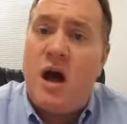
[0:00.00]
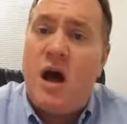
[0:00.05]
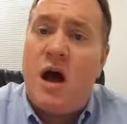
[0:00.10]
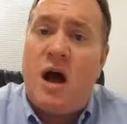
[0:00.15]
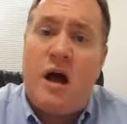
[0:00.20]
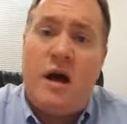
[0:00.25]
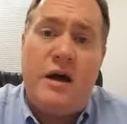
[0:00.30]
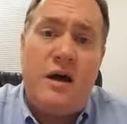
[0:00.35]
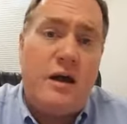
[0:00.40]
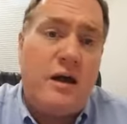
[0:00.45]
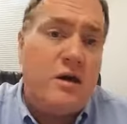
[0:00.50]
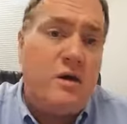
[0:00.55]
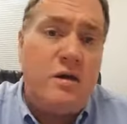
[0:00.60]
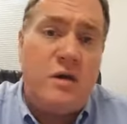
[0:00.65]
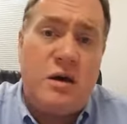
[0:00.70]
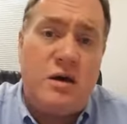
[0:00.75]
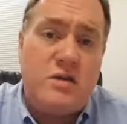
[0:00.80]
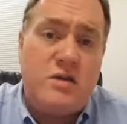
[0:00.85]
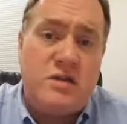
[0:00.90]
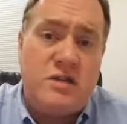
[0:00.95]
And you can
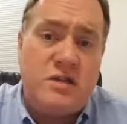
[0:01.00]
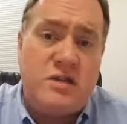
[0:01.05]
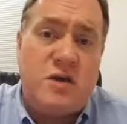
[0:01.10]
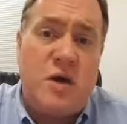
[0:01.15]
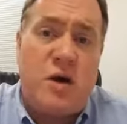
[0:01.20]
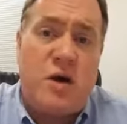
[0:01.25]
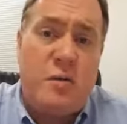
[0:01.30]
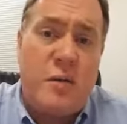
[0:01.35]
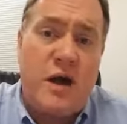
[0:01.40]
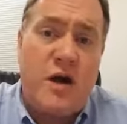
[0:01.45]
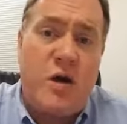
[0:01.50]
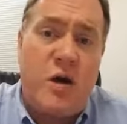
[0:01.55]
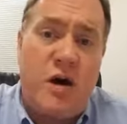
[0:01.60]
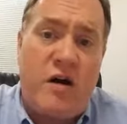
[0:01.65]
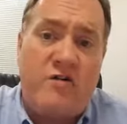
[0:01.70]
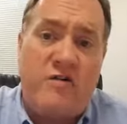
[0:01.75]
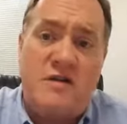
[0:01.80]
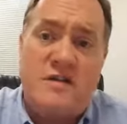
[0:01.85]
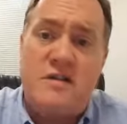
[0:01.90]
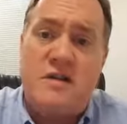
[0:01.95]
also just call my
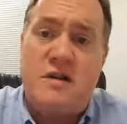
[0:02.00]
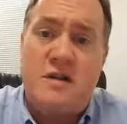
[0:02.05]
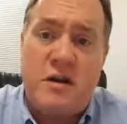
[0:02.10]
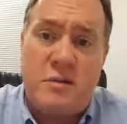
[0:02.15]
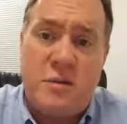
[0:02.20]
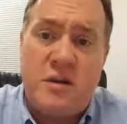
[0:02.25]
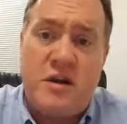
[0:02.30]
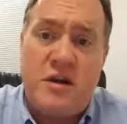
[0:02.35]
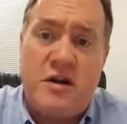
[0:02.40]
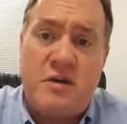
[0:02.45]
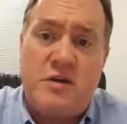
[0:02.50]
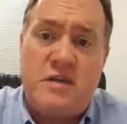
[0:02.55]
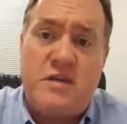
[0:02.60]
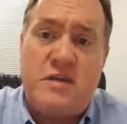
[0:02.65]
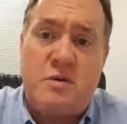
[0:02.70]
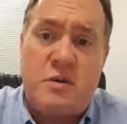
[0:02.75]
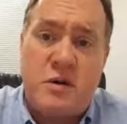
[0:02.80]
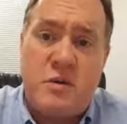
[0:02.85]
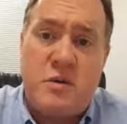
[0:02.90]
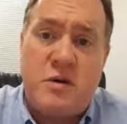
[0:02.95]
office. The number there is
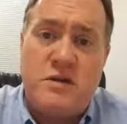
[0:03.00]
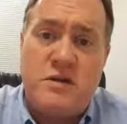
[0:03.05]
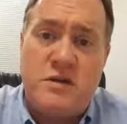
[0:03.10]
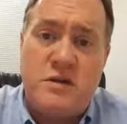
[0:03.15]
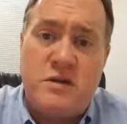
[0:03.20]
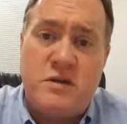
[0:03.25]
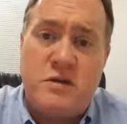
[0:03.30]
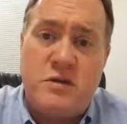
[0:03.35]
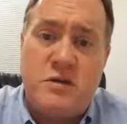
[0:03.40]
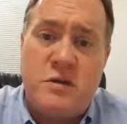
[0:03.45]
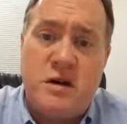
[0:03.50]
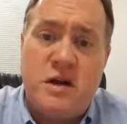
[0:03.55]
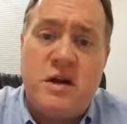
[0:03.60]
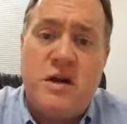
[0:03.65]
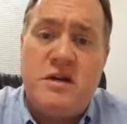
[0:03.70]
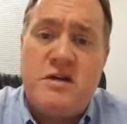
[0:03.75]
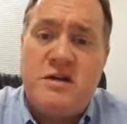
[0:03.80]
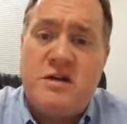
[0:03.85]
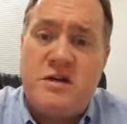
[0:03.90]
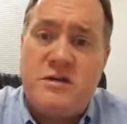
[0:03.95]

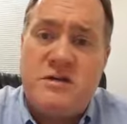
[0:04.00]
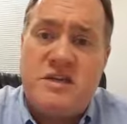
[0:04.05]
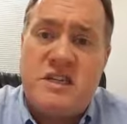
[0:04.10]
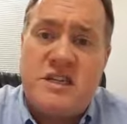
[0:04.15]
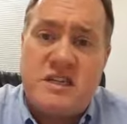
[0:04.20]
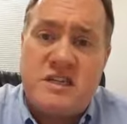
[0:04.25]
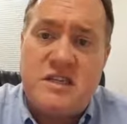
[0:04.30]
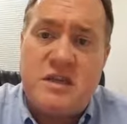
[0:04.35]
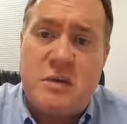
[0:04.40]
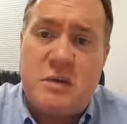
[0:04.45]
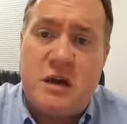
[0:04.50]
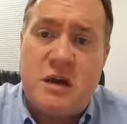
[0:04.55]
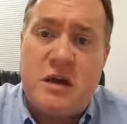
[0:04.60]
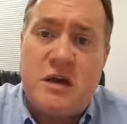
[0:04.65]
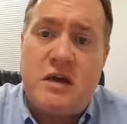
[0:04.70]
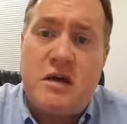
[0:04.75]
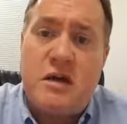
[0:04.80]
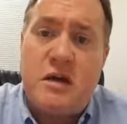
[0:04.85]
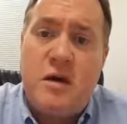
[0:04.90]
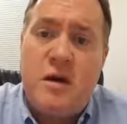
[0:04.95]

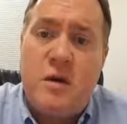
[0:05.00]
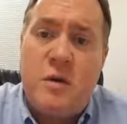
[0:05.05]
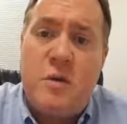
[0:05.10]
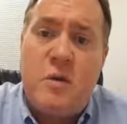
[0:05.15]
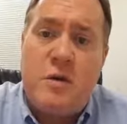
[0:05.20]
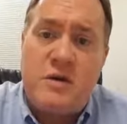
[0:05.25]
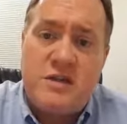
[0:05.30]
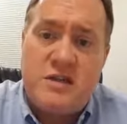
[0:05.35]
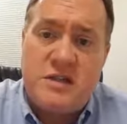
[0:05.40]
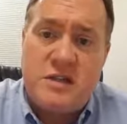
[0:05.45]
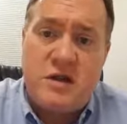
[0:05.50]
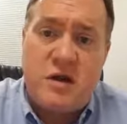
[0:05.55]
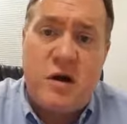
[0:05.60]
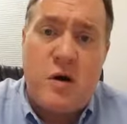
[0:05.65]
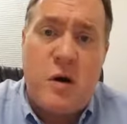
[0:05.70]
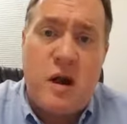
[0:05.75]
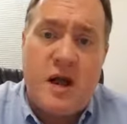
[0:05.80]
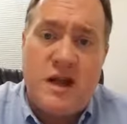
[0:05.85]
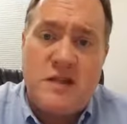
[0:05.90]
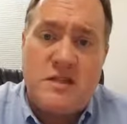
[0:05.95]

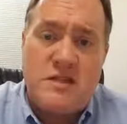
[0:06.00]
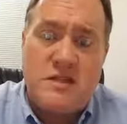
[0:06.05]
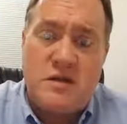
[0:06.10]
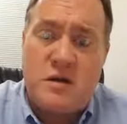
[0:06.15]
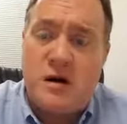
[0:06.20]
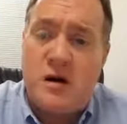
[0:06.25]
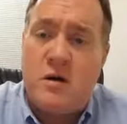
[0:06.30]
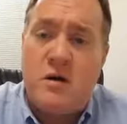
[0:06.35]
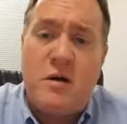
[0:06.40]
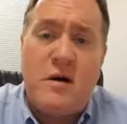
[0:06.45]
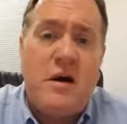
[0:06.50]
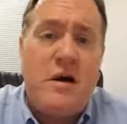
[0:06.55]
312-263-1080.